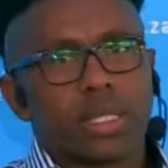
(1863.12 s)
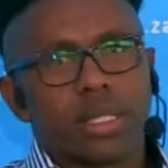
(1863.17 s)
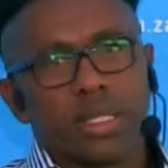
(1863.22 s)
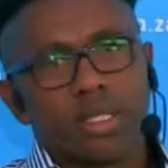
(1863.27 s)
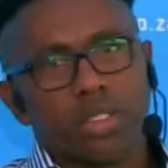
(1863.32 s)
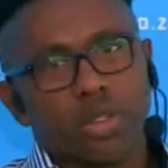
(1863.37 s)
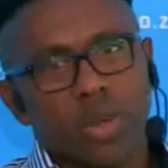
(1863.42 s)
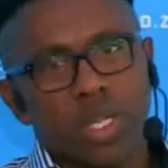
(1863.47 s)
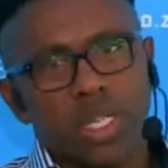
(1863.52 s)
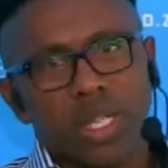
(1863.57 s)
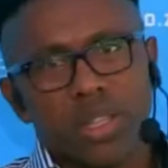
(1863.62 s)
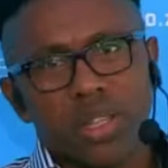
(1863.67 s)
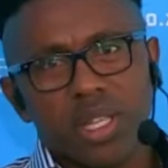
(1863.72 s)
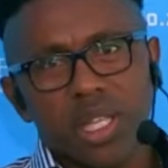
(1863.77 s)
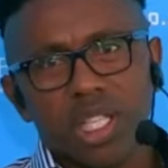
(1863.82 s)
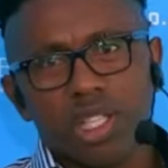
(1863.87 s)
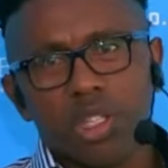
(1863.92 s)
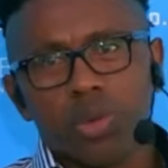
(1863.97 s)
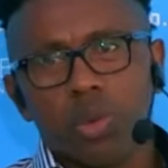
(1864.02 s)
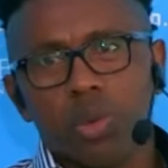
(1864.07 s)
in
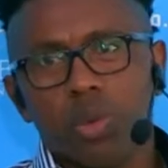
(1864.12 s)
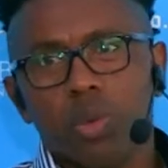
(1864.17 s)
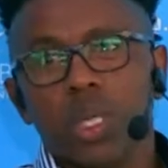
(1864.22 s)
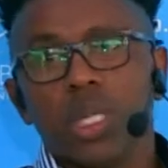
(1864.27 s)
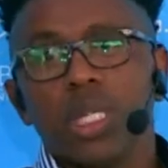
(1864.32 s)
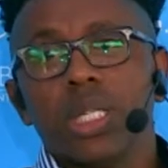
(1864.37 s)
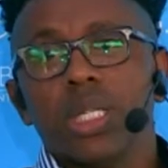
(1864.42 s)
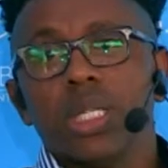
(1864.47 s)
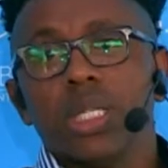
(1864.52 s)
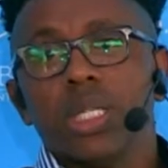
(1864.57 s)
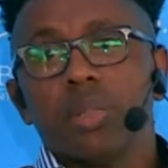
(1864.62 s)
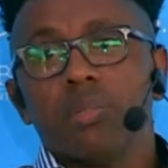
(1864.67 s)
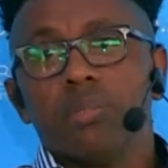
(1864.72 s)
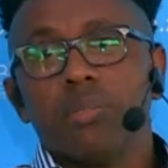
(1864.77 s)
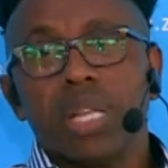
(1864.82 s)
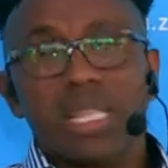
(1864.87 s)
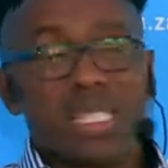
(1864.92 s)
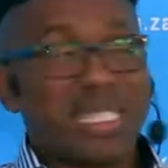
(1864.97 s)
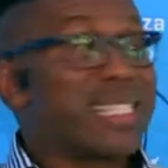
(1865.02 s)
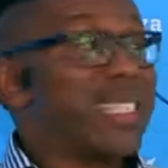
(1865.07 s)
2013, we were
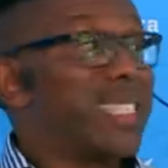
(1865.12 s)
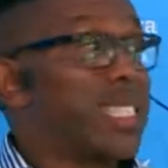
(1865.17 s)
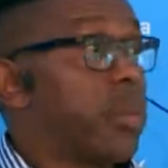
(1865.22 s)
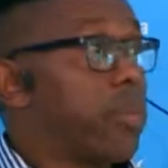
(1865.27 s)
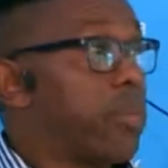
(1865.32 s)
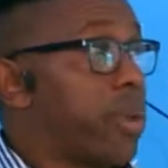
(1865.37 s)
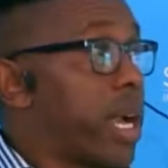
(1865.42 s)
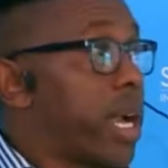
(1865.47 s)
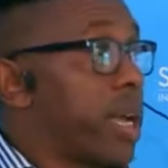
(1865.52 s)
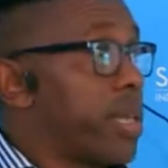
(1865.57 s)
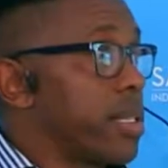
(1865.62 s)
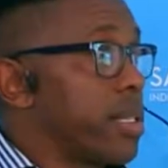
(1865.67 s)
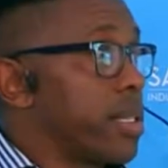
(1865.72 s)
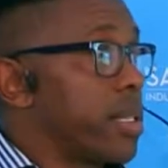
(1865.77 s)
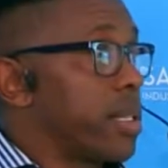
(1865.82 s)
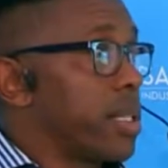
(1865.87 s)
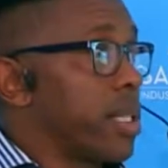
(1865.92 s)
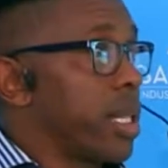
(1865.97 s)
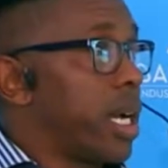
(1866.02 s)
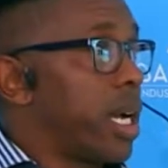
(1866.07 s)
pleasantly
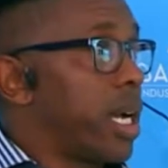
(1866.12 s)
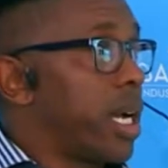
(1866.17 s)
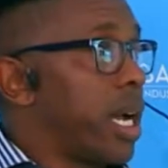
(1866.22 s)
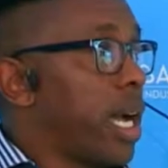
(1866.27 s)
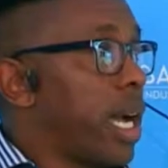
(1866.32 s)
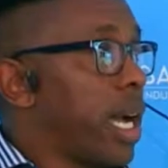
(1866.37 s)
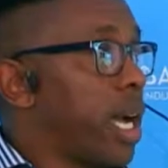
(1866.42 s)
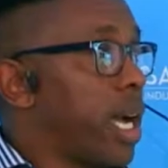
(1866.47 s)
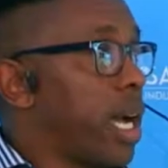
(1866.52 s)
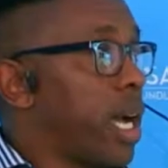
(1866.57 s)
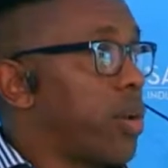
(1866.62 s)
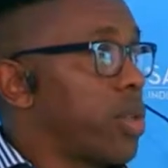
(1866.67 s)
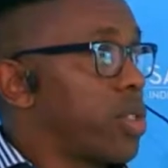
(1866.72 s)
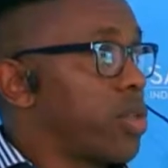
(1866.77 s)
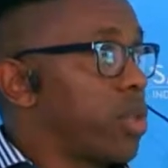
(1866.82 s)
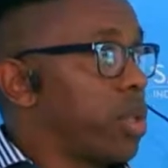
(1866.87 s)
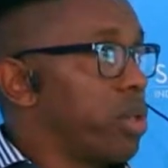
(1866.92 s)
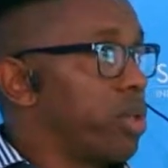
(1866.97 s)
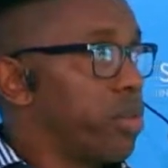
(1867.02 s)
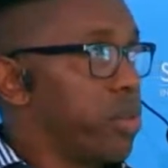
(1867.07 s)
surprised. I was
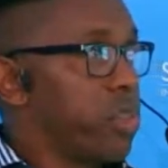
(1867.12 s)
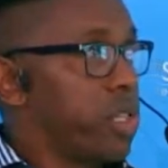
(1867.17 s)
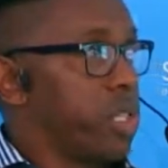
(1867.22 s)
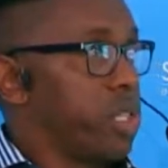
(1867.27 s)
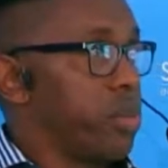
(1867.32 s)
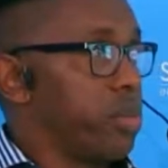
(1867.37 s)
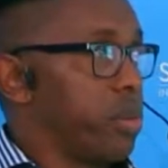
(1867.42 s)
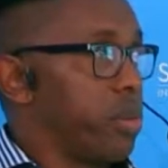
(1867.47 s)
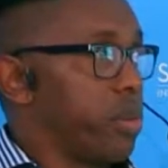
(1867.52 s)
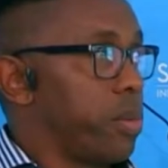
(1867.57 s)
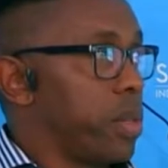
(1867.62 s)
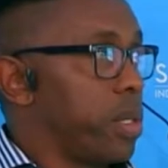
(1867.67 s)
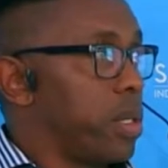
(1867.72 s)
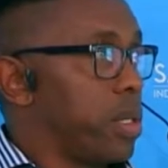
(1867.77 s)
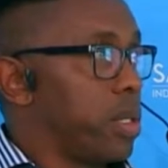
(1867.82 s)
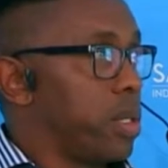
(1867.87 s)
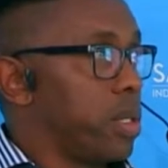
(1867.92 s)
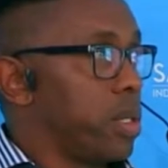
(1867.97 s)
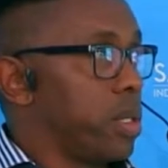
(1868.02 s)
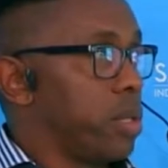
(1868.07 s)
looking for 30 people
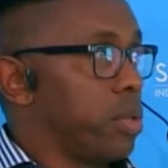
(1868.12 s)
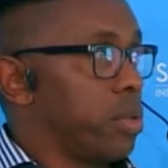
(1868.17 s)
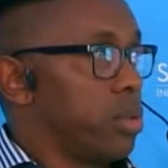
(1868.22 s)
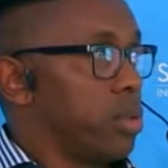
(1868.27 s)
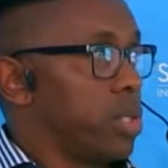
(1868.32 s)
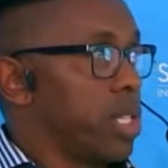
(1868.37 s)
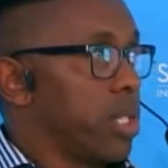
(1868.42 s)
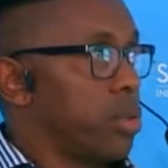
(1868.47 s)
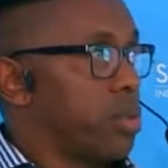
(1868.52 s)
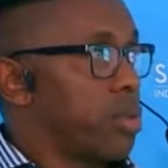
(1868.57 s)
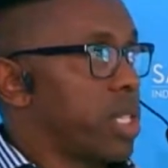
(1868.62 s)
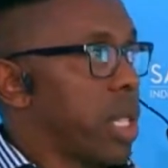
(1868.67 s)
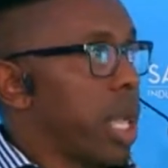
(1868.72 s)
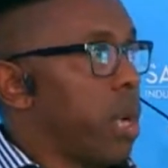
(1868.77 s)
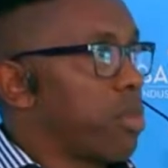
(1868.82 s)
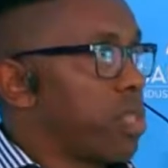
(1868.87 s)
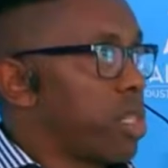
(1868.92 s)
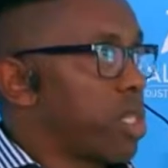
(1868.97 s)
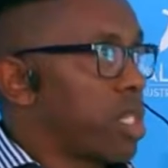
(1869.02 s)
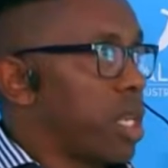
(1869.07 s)
to take to
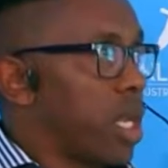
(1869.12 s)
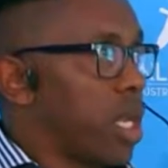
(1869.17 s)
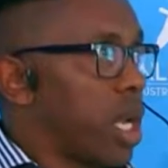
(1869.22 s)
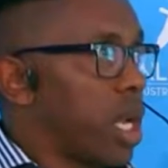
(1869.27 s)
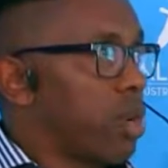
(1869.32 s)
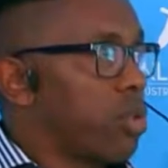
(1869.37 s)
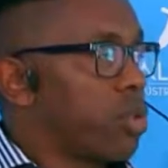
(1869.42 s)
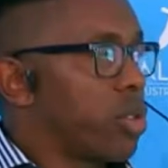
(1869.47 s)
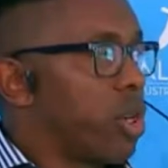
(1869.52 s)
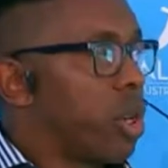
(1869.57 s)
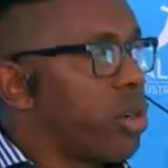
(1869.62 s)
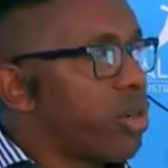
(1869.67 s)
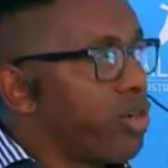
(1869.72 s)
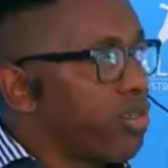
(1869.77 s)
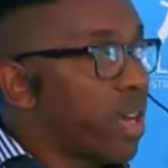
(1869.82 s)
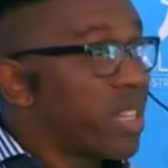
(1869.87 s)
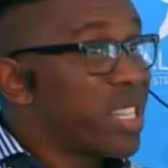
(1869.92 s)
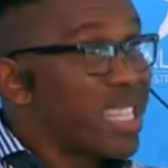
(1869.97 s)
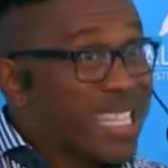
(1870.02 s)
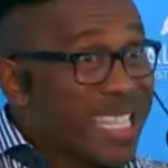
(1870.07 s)
Simonstown. I could only
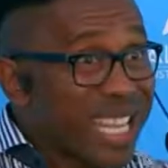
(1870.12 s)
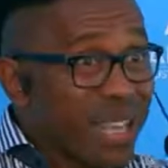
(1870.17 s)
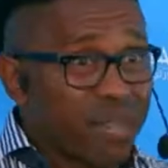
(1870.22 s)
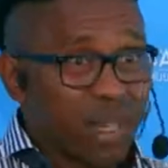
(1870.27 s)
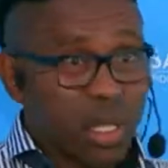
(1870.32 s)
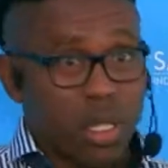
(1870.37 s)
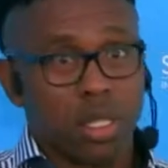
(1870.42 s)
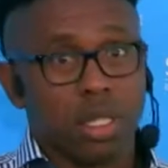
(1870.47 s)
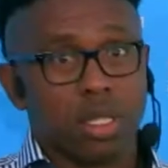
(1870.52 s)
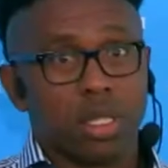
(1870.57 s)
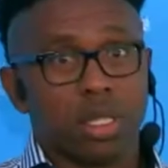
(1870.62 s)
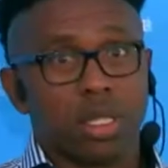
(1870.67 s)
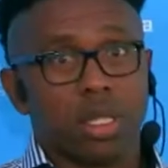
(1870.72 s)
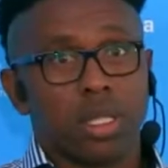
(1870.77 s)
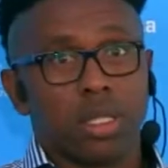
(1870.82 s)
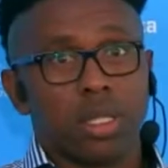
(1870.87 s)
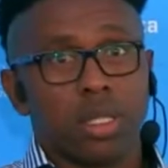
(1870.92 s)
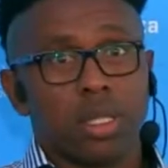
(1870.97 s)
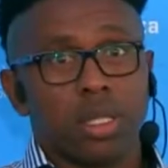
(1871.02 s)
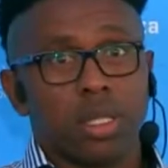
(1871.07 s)
find 7.
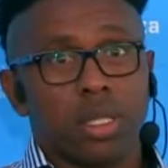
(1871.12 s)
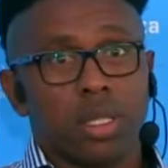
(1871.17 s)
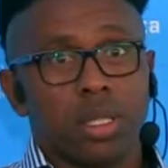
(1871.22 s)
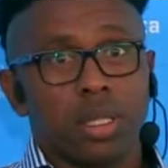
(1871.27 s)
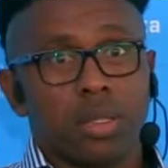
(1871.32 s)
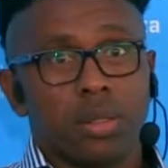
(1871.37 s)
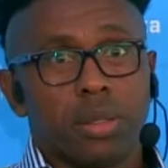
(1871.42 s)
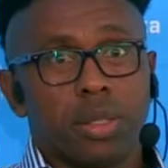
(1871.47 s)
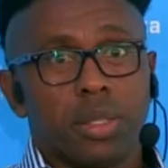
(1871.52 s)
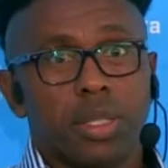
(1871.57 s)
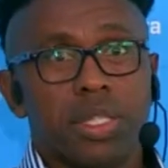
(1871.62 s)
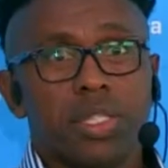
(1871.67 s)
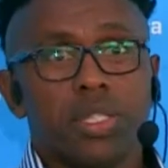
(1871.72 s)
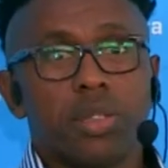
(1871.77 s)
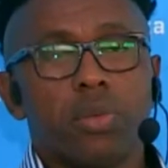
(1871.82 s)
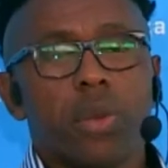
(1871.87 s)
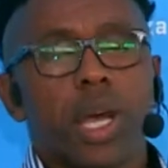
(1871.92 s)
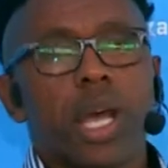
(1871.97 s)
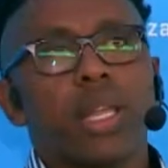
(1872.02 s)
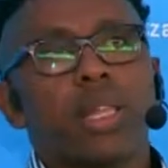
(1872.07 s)

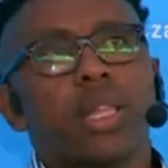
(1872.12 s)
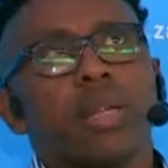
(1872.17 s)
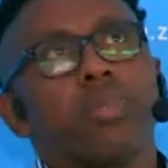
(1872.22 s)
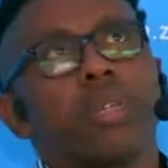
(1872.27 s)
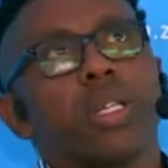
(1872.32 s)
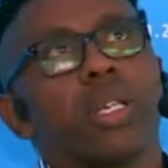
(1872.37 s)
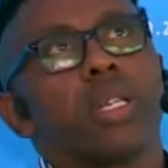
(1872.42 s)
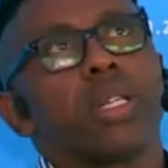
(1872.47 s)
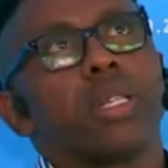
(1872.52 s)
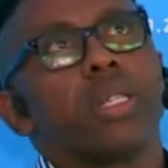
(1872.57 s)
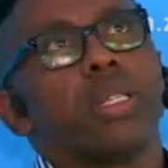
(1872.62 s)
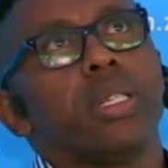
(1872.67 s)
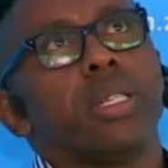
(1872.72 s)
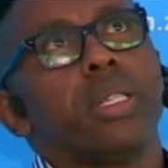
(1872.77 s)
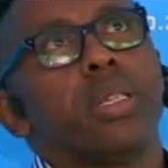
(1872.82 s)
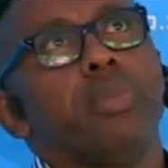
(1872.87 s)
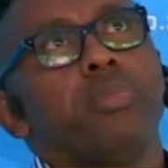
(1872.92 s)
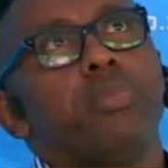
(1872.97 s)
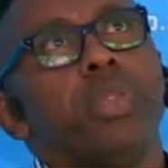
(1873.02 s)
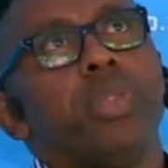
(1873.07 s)
Reason why
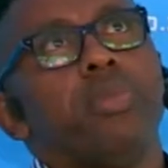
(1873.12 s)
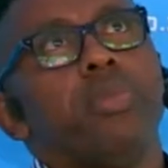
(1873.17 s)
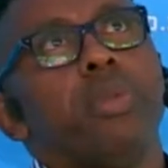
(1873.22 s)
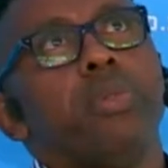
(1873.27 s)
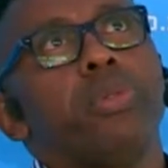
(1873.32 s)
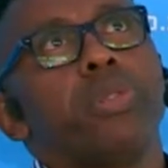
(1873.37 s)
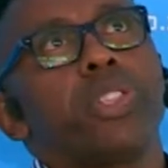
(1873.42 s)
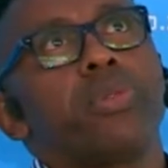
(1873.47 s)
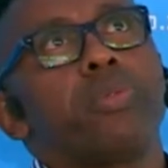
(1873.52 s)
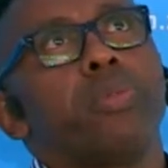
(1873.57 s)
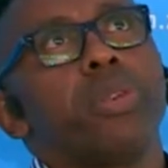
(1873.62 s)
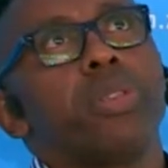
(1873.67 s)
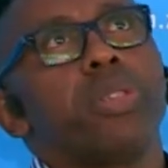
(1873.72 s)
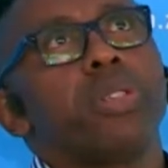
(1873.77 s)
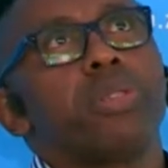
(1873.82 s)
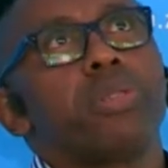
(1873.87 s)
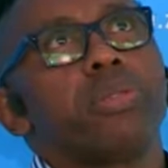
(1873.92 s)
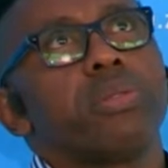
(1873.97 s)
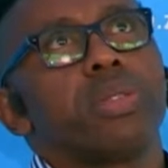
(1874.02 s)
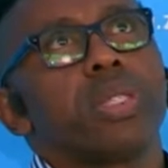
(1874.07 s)
the people
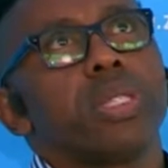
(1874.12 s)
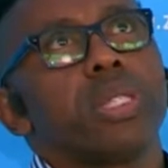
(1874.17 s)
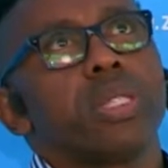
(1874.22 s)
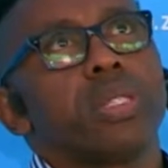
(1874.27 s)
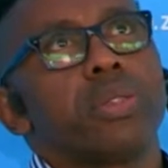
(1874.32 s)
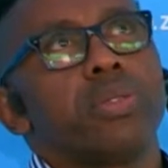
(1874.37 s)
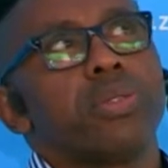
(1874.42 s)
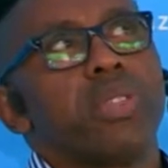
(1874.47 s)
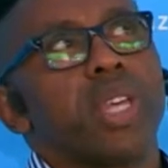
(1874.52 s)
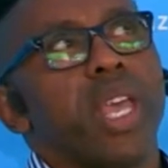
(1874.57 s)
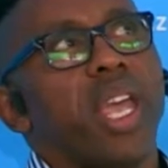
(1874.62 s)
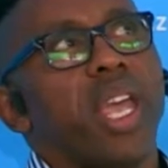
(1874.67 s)
responded to the